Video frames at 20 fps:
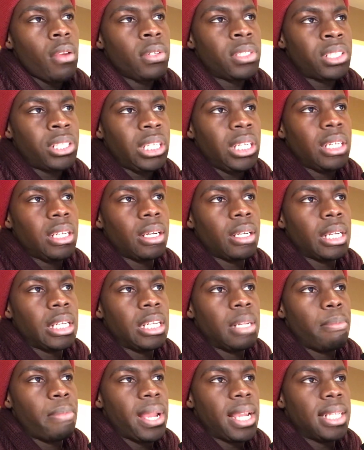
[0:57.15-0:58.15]
cedar
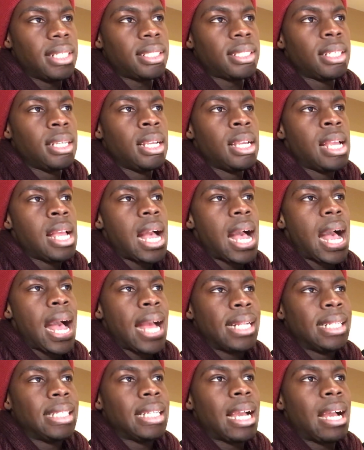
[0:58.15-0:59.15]
in the base
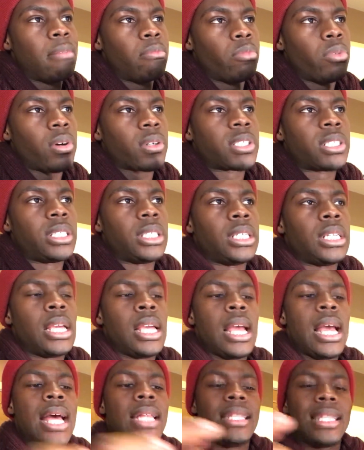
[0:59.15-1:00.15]
and ambroxan
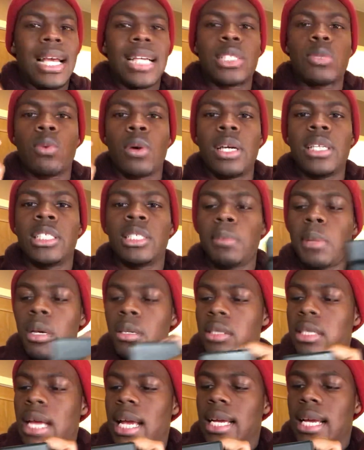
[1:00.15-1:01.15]
and that's what it
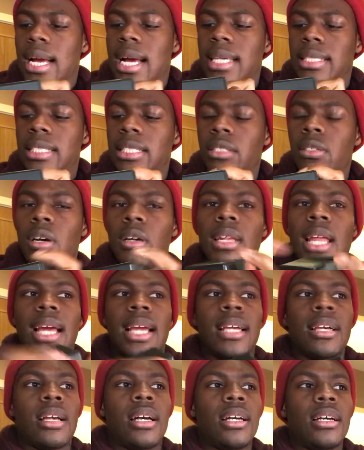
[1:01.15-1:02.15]
smells like guys it's not
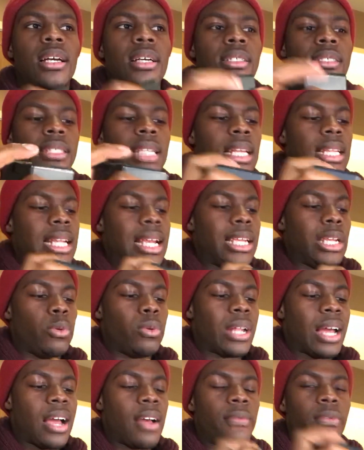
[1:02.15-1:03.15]
like a, a, scent that you
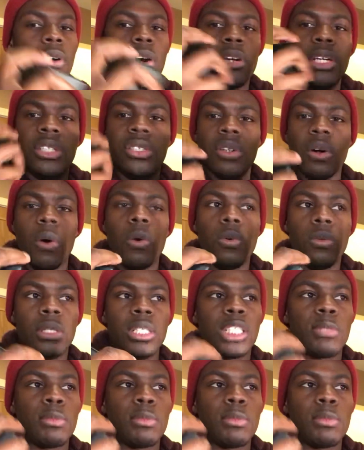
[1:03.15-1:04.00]
would have on its own